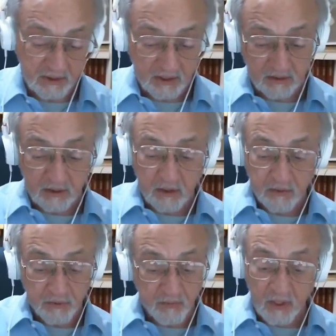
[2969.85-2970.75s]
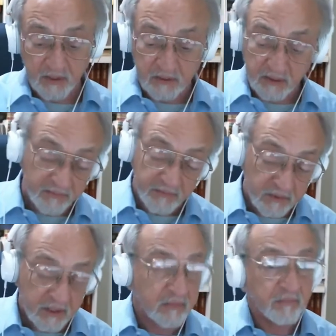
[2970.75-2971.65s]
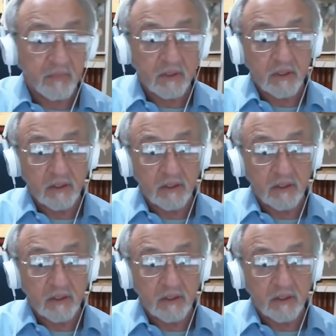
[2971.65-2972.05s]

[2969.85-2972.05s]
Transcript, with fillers: that you want even them